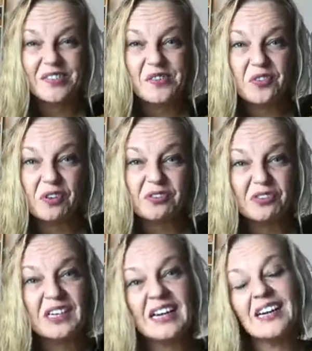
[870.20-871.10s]
for
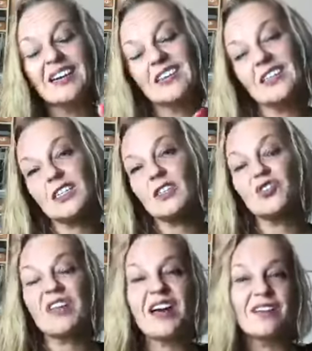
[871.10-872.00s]
free to touch
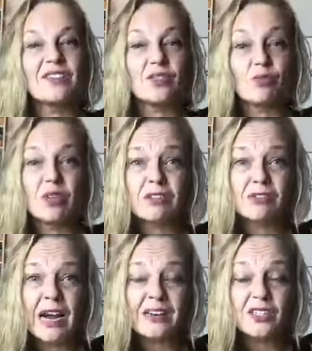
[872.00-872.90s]
lives with
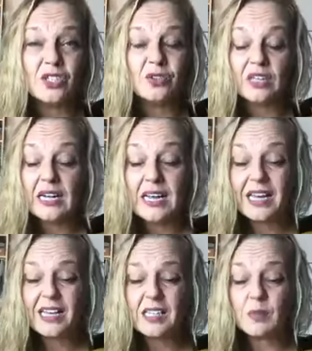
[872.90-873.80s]
gratitude.
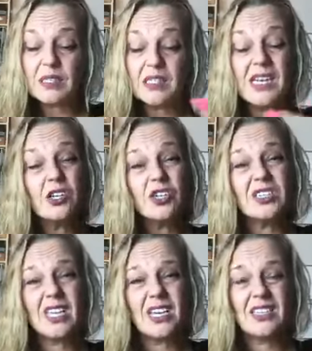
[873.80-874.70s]
Expectation
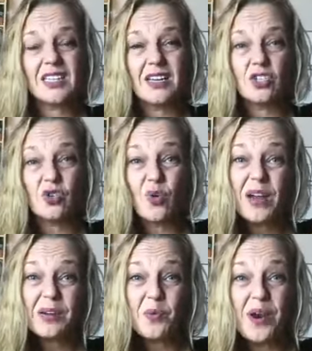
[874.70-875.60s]
takes that
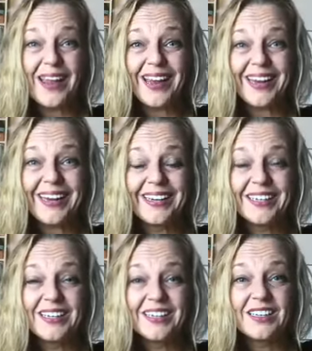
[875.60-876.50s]
joy away.
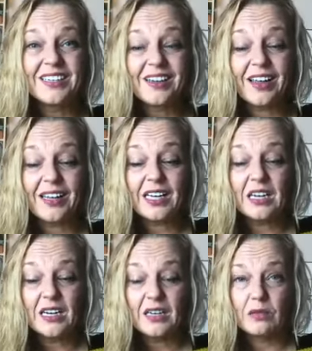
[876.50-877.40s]
Okay?
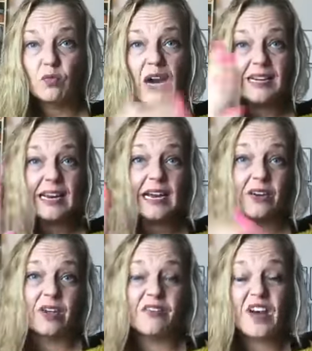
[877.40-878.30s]
Right
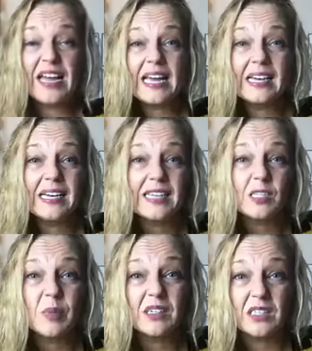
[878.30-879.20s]
now, if I had an
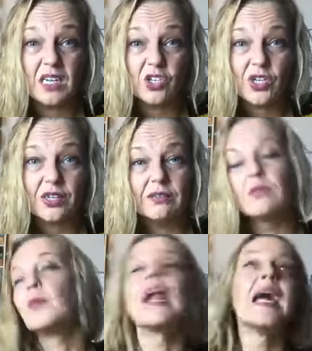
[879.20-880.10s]
expectation
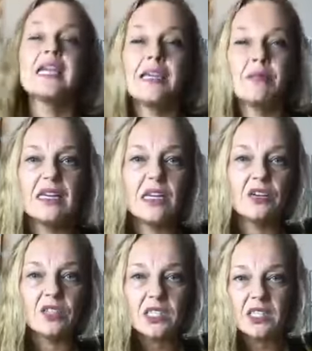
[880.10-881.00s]
when I came in here
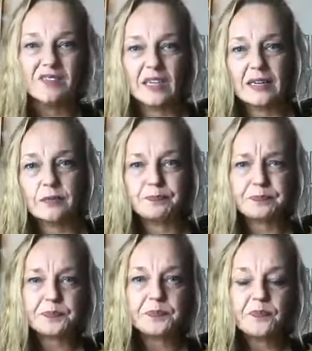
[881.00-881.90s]
this evening
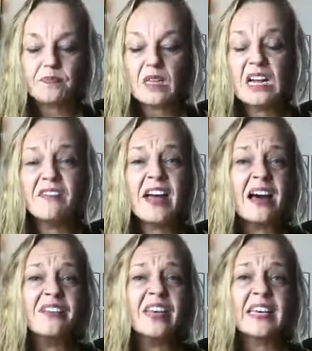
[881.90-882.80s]
of
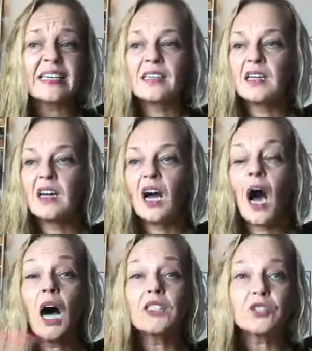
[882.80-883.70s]
having
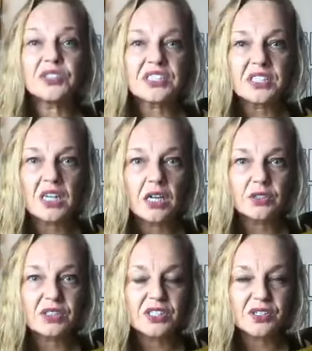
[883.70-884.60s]
hundreds and
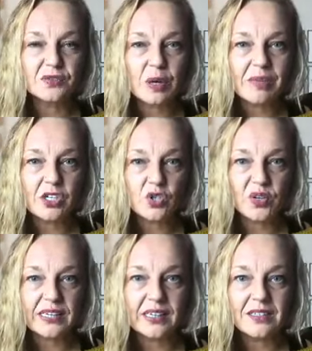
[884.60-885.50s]
hundreds of women
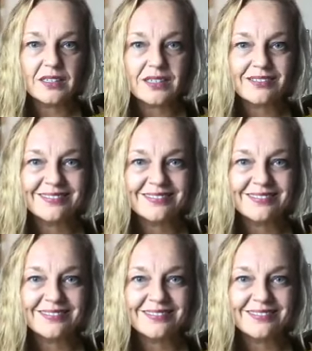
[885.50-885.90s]
join us,